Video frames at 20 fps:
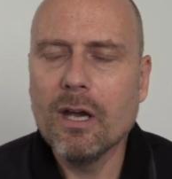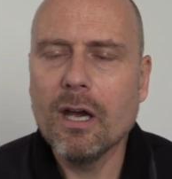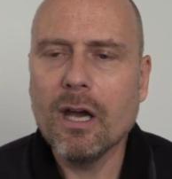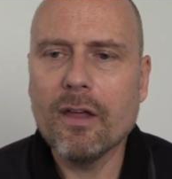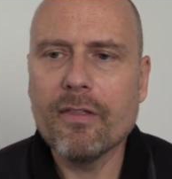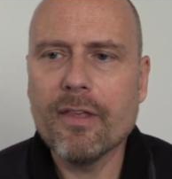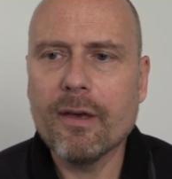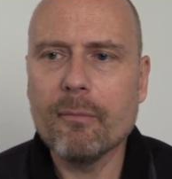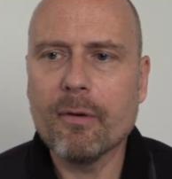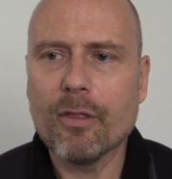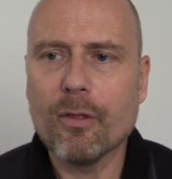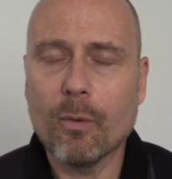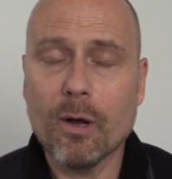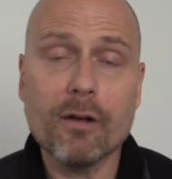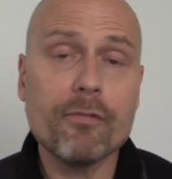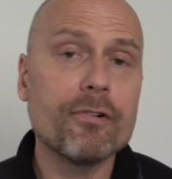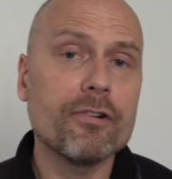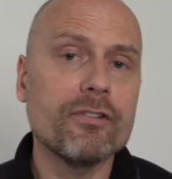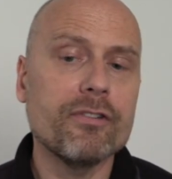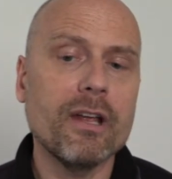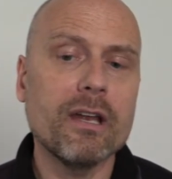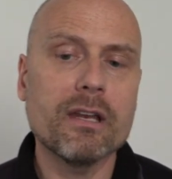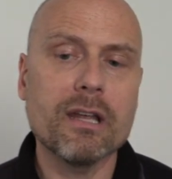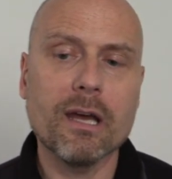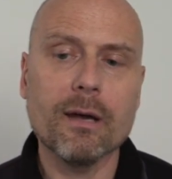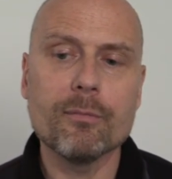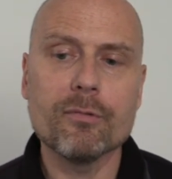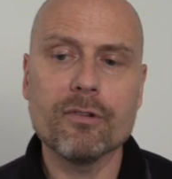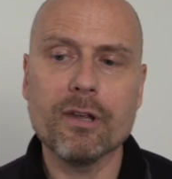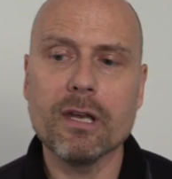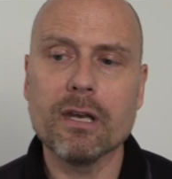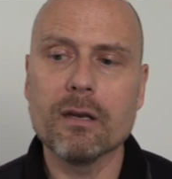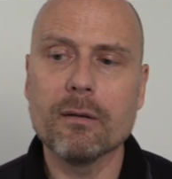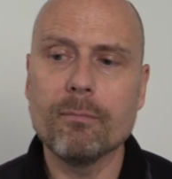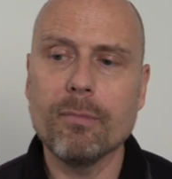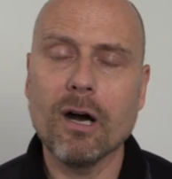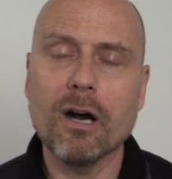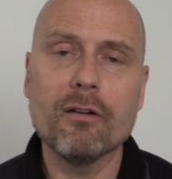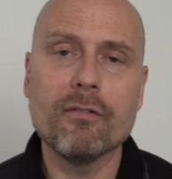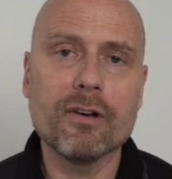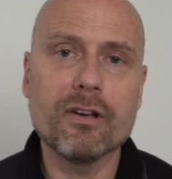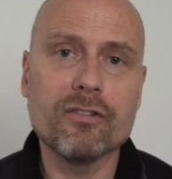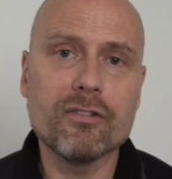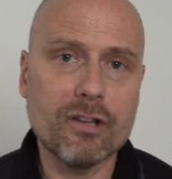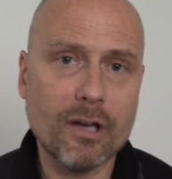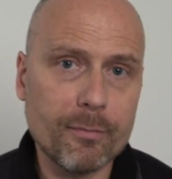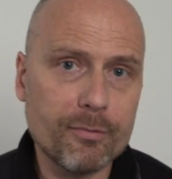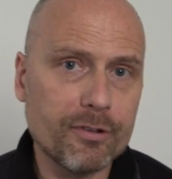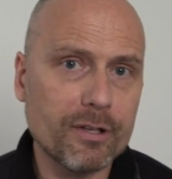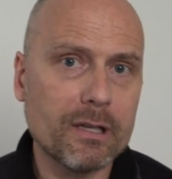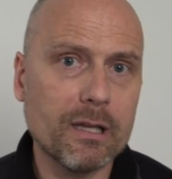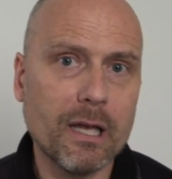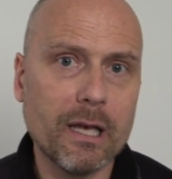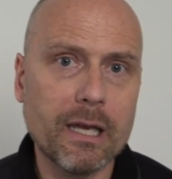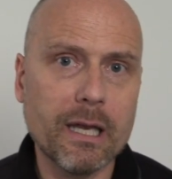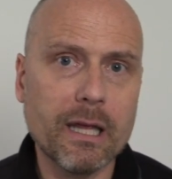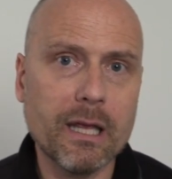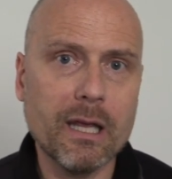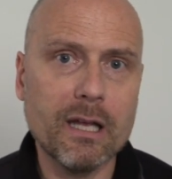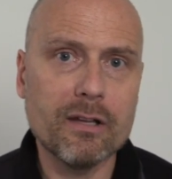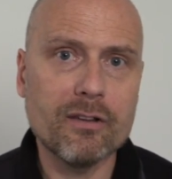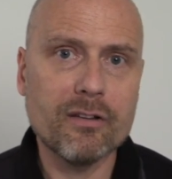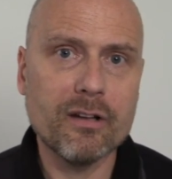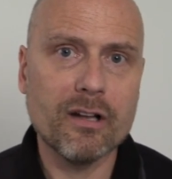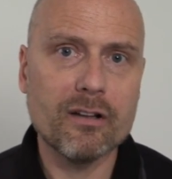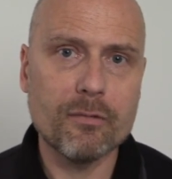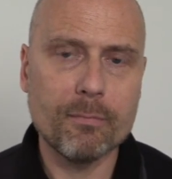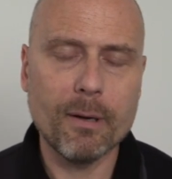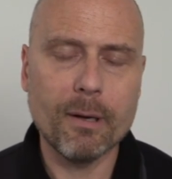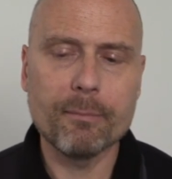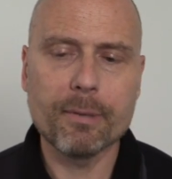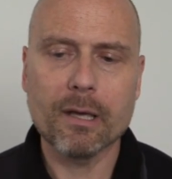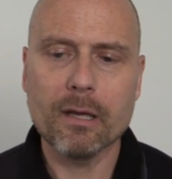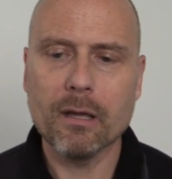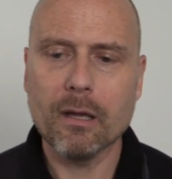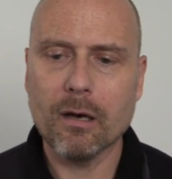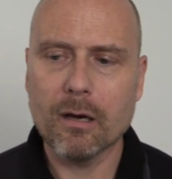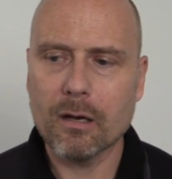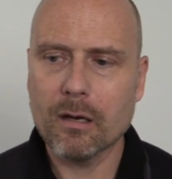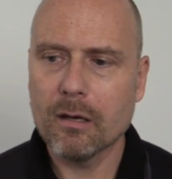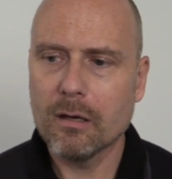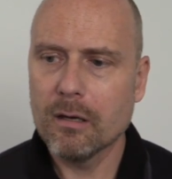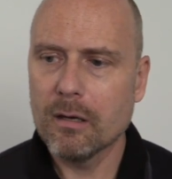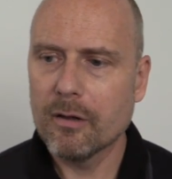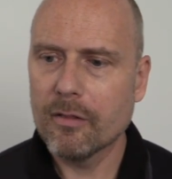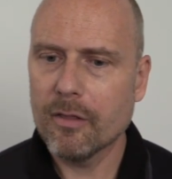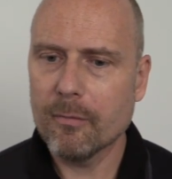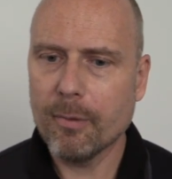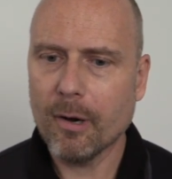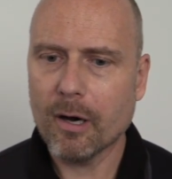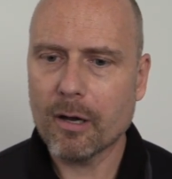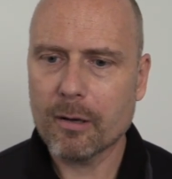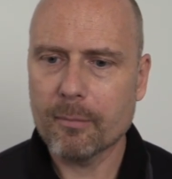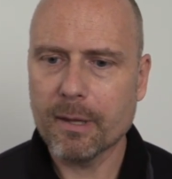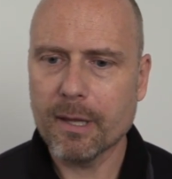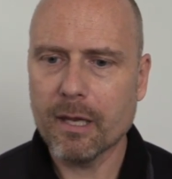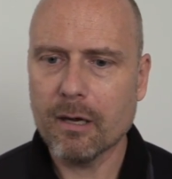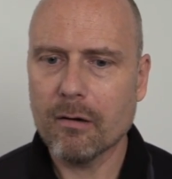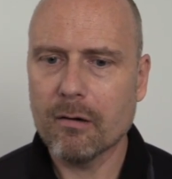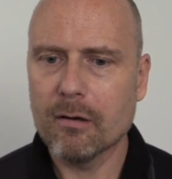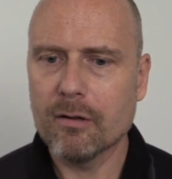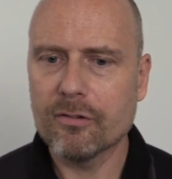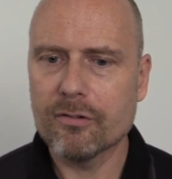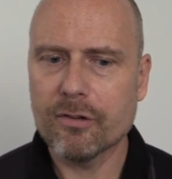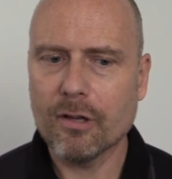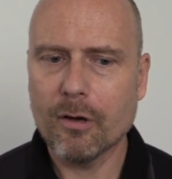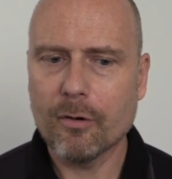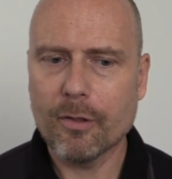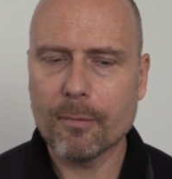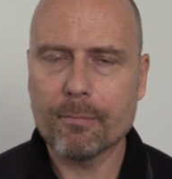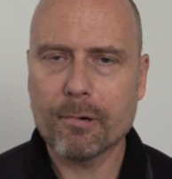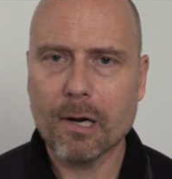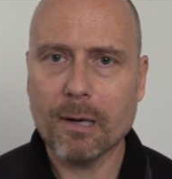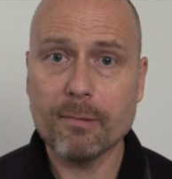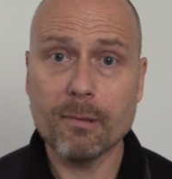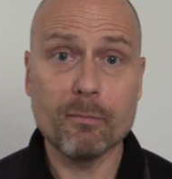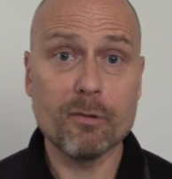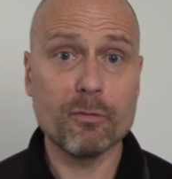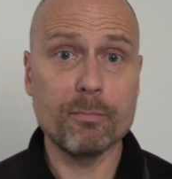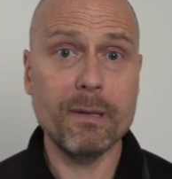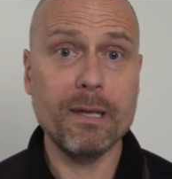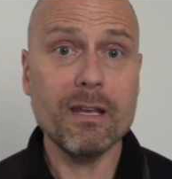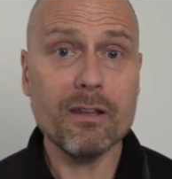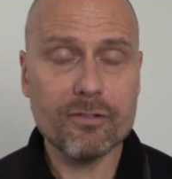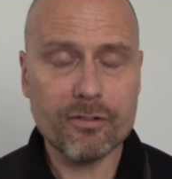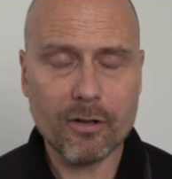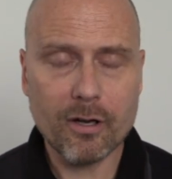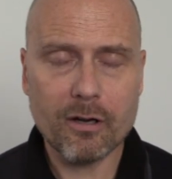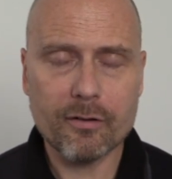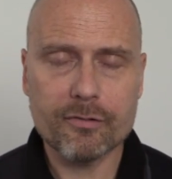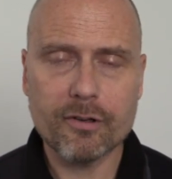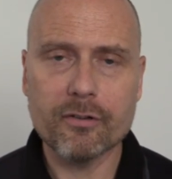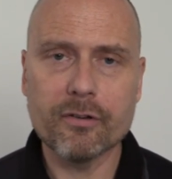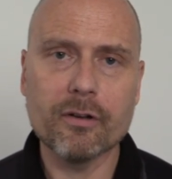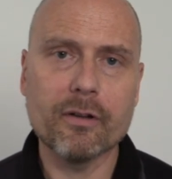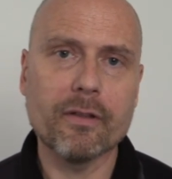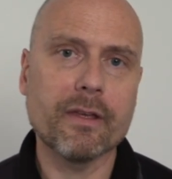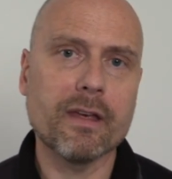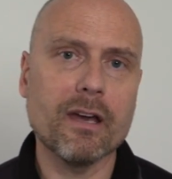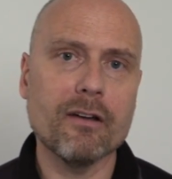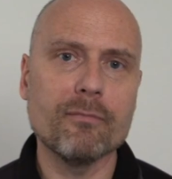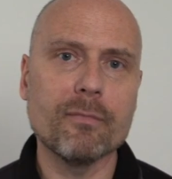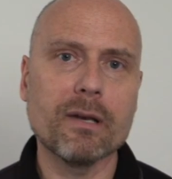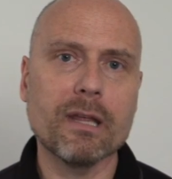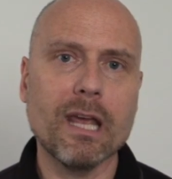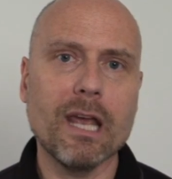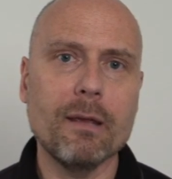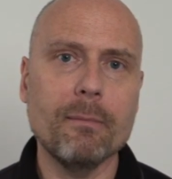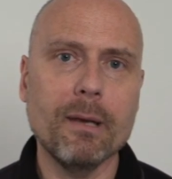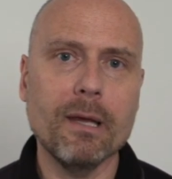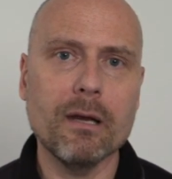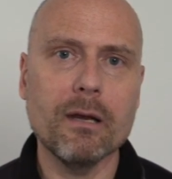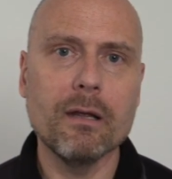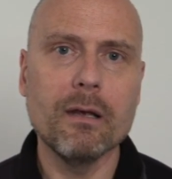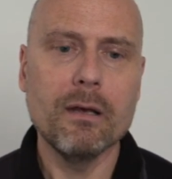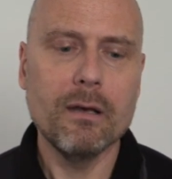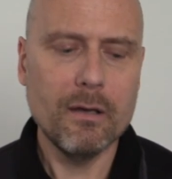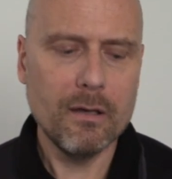And then when the welfare state comes in, poverty stops declining and starts bumping along the bottom here. So the problem was being solved until the government came in